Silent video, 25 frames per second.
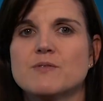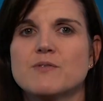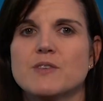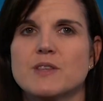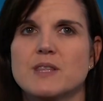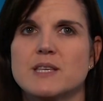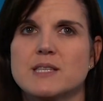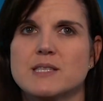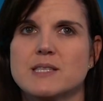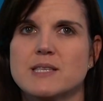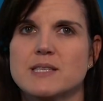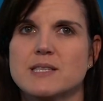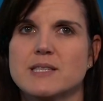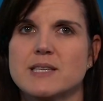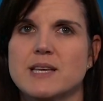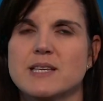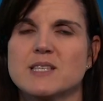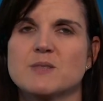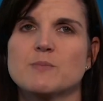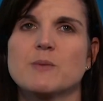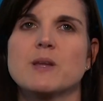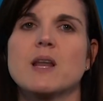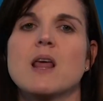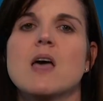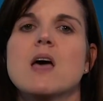for this
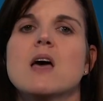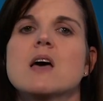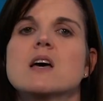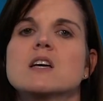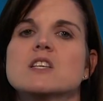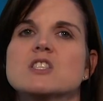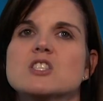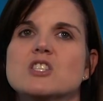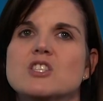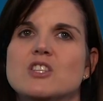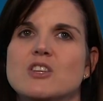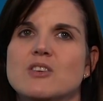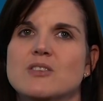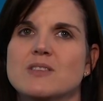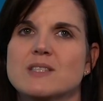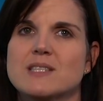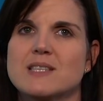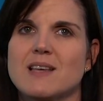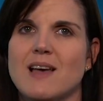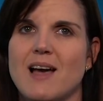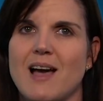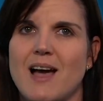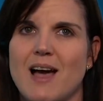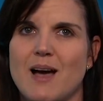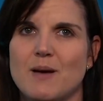assessment, students
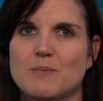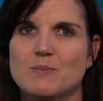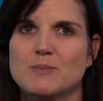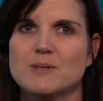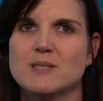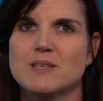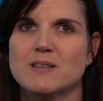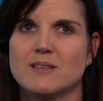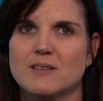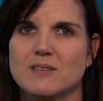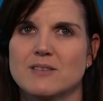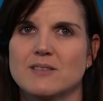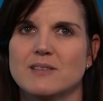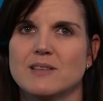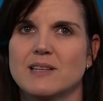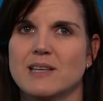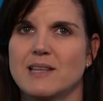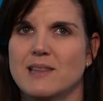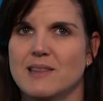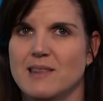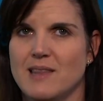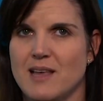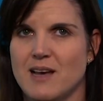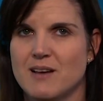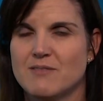absolutely
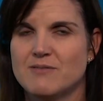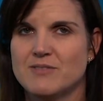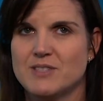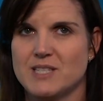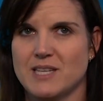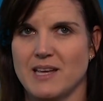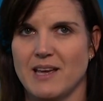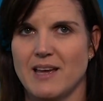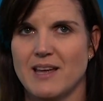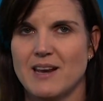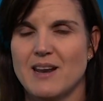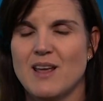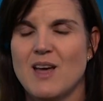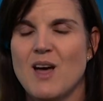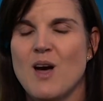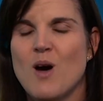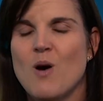loved it